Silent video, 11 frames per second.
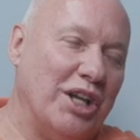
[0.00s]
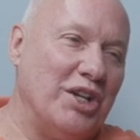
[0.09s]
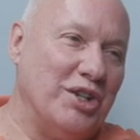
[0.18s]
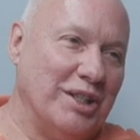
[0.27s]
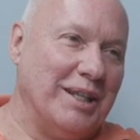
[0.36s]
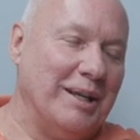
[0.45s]

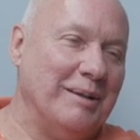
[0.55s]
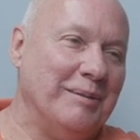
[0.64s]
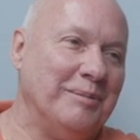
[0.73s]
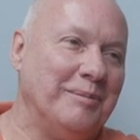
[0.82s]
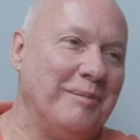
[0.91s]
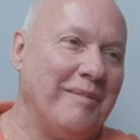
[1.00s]
judges it,
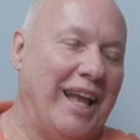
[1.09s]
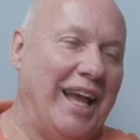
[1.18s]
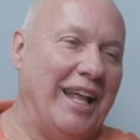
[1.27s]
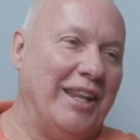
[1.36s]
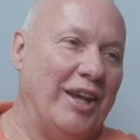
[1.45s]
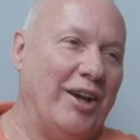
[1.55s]

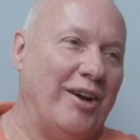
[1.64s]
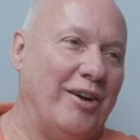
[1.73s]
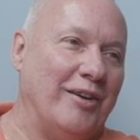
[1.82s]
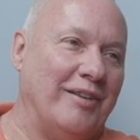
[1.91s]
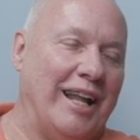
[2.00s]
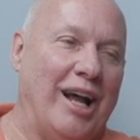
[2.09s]
and
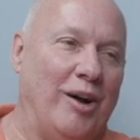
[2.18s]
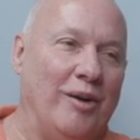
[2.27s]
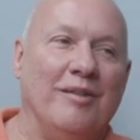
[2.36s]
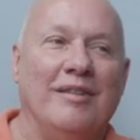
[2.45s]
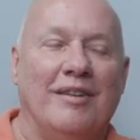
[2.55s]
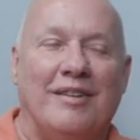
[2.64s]
they're
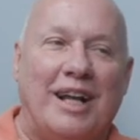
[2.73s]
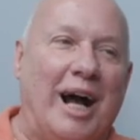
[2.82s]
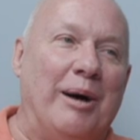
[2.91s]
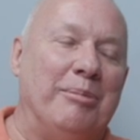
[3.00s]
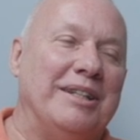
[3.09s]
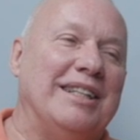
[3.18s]
now
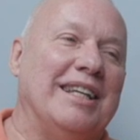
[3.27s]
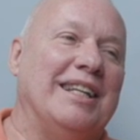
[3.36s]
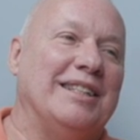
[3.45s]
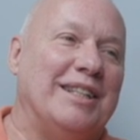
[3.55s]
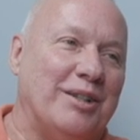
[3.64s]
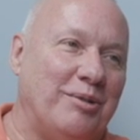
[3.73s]

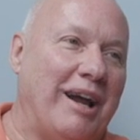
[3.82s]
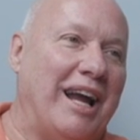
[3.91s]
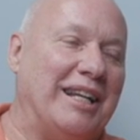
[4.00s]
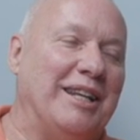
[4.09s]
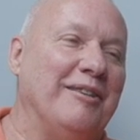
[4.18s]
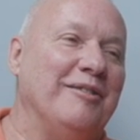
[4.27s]
competent,
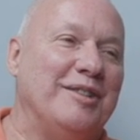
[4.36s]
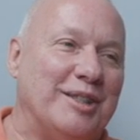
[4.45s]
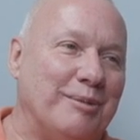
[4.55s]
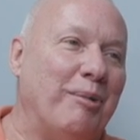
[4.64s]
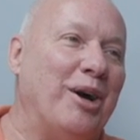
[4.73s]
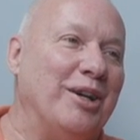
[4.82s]
attractive,
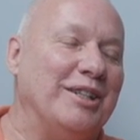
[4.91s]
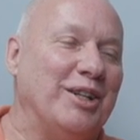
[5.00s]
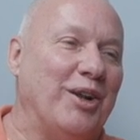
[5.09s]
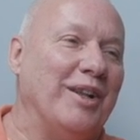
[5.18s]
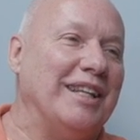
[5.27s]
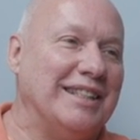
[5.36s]
smart,
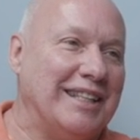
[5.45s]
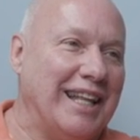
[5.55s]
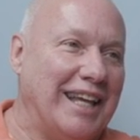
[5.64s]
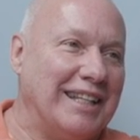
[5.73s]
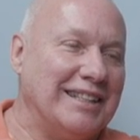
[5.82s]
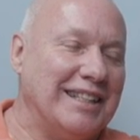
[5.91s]
and all these
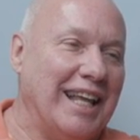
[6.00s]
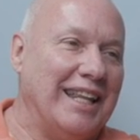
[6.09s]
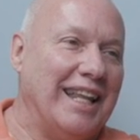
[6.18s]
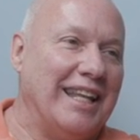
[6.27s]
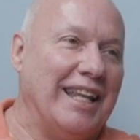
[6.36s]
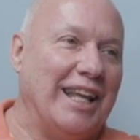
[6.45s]
things,
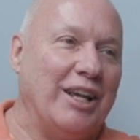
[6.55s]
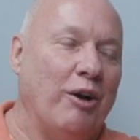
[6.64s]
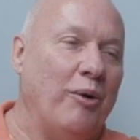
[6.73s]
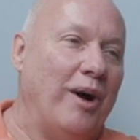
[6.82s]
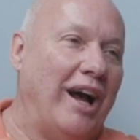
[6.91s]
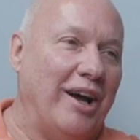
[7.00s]
and then they
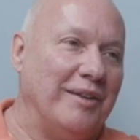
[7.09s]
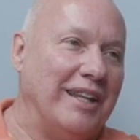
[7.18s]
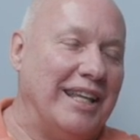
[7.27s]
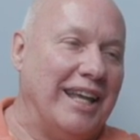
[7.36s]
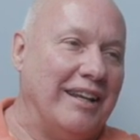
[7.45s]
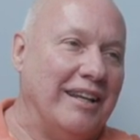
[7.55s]
go out,
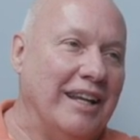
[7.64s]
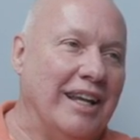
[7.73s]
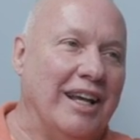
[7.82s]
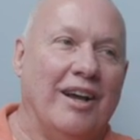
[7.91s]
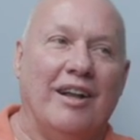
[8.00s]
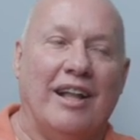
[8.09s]
they get
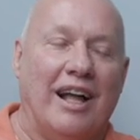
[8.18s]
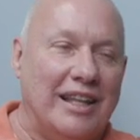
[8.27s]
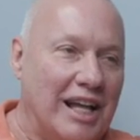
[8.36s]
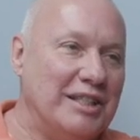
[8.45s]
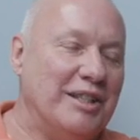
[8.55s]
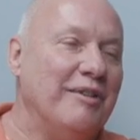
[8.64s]

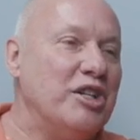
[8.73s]
lots of